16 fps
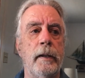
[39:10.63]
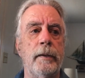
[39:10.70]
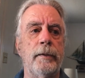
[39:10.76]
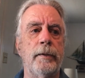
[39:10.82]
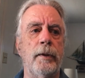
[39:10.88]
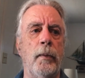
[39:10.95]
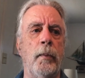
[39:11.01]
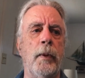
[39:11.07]

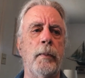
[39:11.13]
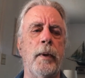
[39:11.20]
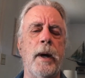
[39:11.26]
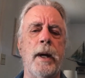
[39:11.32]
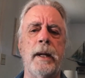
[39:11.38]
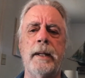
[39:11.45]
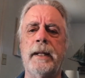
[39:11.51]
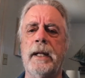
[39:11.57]
So we were
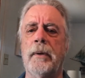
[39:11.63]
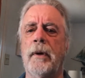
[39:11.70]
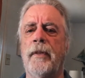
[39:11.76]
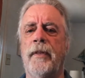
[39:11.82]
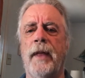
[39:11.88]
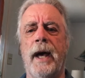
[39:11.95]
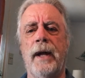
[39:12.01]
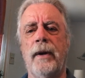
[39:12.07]
going to deal with
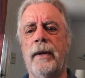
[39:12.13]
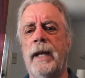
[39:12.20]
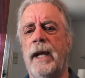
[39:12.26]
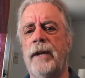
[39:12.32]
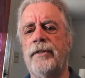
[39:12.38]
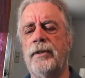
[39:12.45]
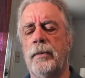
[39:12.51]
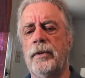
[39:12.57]
that.
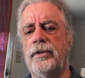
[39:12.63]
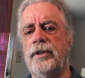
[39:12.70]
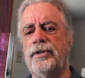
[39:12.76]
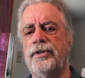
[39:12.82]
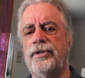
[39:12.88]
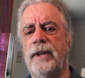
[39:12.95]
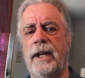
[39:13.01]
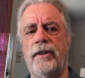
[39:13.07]
Okay, so we'll
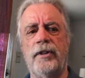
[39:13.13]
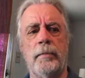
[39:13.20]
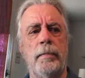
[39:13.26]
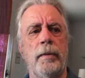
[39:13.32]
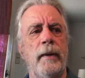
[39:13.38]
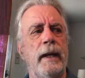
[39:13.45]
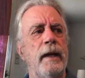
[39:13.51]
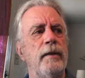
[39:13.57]
just change the
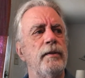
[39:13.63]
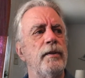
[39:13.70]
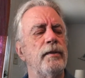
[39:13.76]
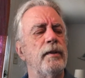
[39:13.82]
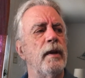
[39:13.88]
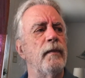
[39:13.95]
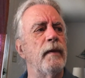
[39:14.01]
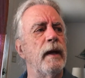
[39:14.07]
plans and
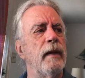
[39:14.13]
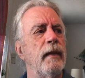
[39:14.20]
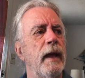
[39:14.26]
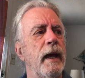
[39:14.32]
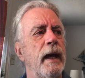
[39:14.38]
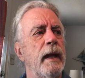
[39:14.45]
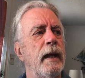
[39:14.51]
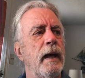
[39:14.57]
stuff like
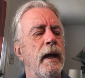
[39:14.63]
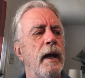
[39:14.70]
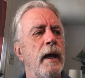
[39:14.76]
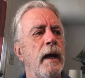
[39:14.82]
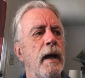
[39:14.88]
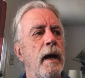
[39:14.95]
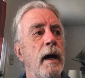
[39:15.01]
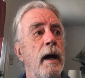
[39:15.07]
that.
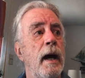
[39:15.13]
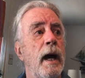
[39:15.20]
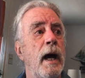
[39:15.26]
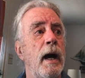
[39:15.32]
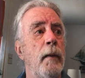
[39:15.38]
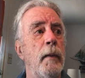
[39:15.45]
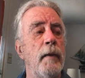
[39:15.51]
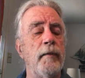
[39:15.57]

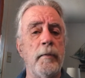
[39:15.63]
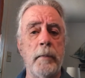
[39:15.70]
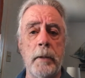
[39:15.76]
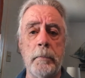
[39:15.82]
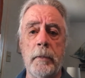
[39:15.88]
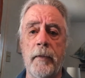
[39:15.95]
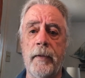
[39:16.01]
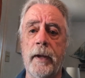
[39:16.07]
However, my
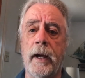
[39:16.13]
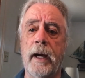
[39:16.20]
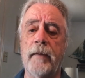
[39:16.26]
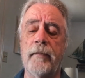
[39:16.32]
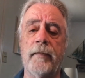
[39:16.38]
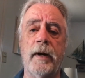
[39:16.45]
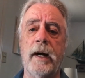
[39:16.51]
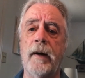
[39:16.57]
mother got
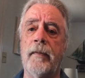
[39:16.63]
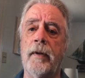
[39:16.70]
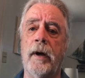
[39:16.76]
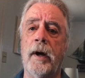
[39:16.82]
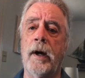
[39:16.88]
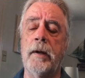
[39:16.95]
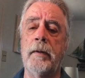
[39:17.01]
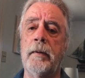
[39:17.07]
involved.
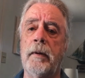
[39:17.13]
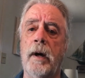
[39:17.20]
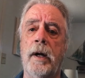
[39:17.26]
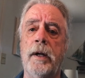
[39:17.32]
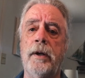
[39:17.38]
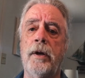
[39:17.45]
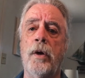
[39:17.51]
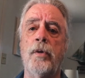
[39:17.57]

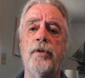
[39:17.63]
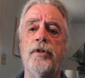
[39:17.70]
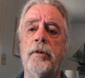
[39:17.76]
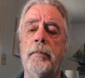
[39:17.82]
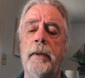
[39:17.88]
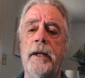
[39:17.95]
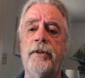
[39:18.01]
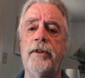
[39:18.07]
Unknown to
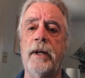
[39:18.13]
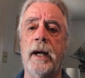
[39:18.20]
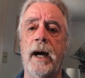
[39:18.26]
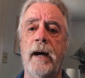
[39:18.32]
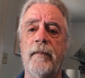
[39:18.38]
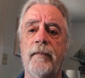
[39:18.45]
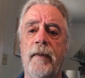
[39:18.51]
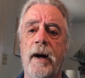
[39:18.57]
me, she got
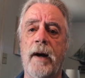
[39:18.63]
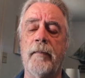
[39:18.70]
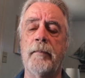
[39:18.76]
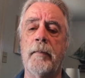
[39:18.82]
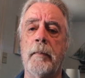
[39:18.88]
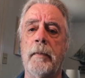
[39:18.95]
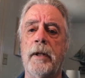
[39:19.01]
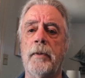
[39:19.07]
involved.
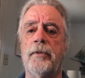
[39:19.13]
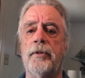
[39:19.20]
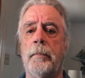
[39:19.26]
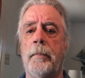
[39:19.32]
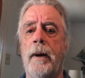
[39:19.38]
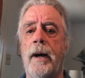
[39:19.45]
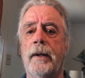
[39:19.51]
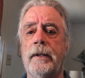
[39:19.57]
My mother was a
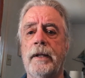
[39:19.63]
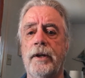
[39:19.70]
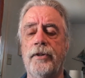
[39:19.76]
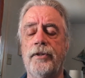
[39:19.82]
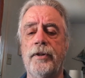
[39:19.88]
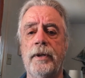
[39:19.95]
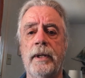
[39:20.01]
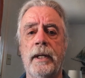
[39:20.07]

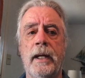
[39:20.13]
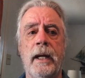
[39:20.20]
politician.